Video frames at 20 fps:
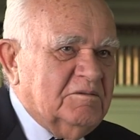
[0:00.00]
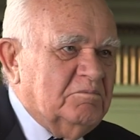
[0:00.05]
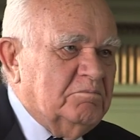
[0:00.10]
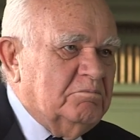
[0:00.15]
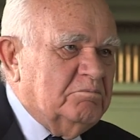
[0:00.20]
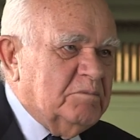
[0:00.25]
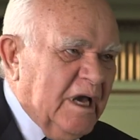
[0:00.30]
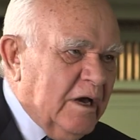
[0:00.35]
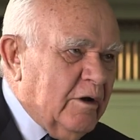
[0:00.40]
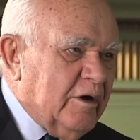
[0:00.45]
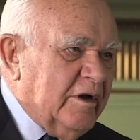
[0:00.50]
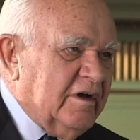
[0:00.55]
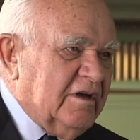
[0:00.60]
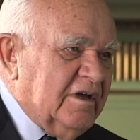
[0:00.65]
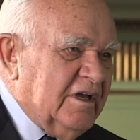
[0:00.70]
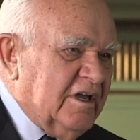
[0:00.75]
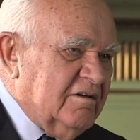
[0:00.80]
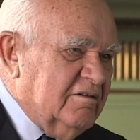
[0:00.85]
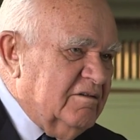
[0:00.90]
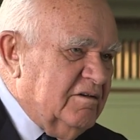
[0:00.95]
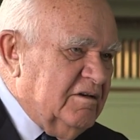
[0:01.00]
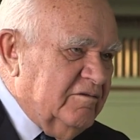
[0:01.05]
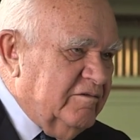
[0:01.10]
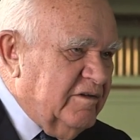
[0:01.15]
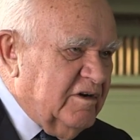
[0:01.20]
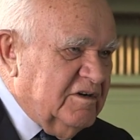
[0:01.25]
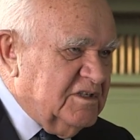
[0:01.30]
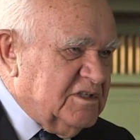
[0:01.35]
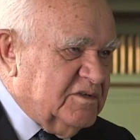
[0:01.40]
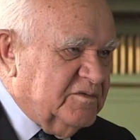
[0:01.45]
power and
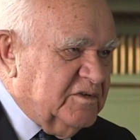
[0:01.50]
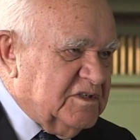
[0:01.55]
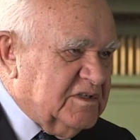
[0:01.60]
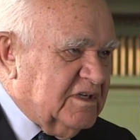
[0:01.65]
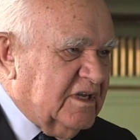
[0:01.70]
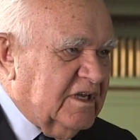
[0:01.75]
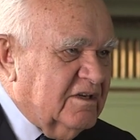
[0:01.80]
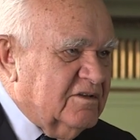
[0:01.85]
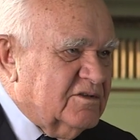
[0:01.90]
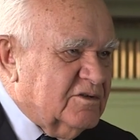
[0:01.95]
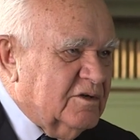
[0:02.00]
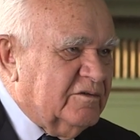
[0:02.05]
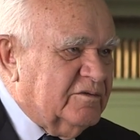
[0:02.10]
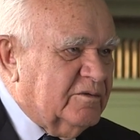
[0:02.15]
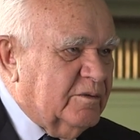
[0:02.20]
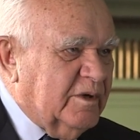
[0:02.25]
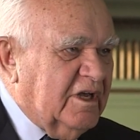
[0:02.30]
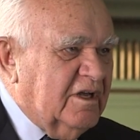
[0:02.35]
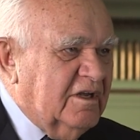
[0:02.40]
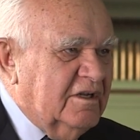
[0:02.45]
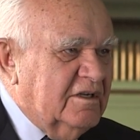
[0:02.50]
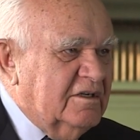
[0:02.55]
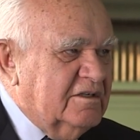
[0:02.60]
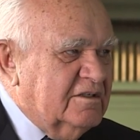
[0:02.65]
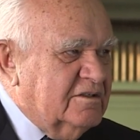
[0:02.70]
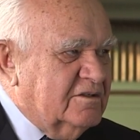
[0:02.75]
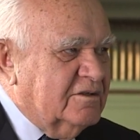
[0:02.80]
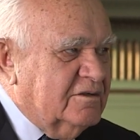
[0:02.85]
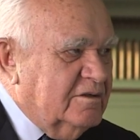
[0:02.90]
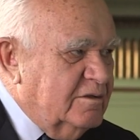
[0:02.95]
very sophisticated software
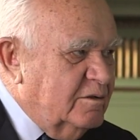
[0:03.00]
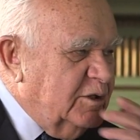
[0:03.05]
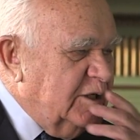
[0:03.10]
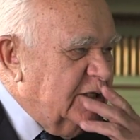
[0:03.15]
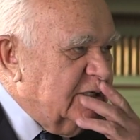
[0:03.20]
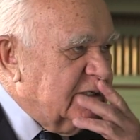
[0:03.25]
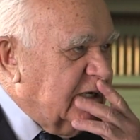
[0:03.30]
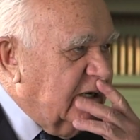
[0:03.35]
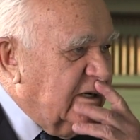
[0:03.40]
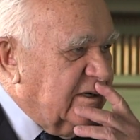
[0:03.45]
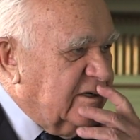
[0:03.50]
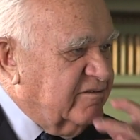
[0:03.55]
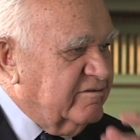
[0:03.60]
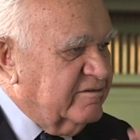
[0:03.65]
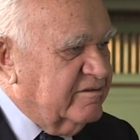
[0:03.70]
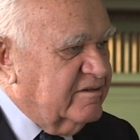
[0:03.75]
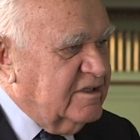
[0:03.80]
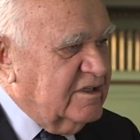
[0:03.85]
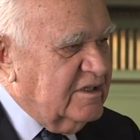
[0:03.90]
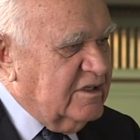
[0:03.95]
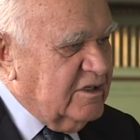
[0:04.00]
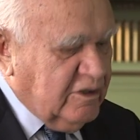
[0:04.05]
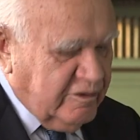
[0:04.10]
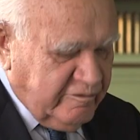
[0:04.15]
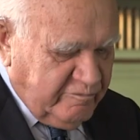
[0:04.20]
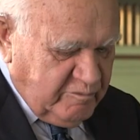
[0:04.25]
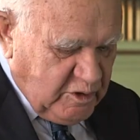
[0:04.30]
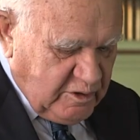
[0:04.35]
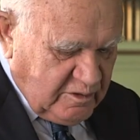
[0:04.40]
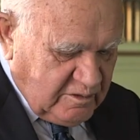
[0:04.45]
to do these kind of
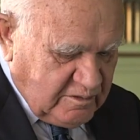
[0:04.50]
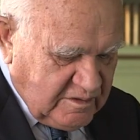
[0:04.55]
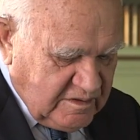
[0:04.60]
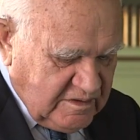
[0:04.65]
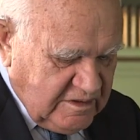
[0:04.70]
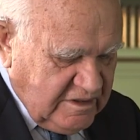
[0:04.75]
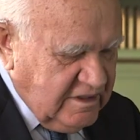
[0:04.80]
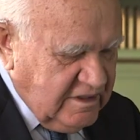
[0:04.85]
models.